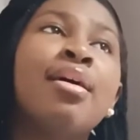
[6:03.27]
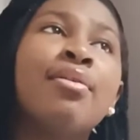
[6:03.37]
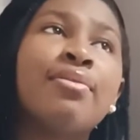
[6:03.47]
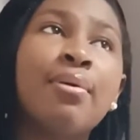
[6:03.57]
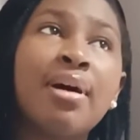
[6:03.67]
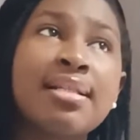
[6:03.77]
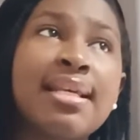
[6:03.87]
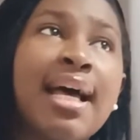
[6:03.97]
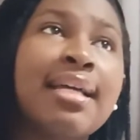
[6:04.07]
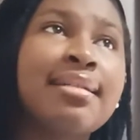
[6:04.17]
For water,
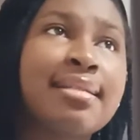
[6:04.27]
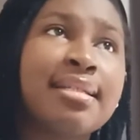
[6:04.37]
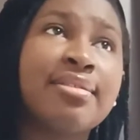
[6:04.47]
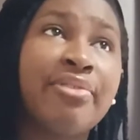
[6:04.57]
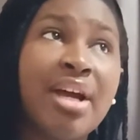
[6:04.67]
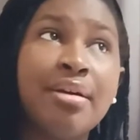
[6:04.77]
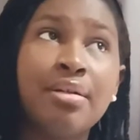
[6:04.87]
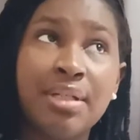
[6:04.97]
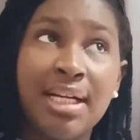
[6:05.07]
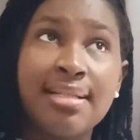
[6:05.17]
this is very
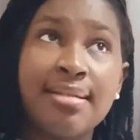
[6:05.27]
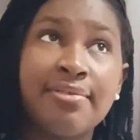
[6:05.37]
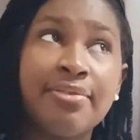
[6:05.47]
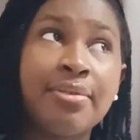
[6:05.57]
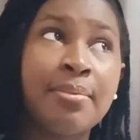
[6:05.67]
relative.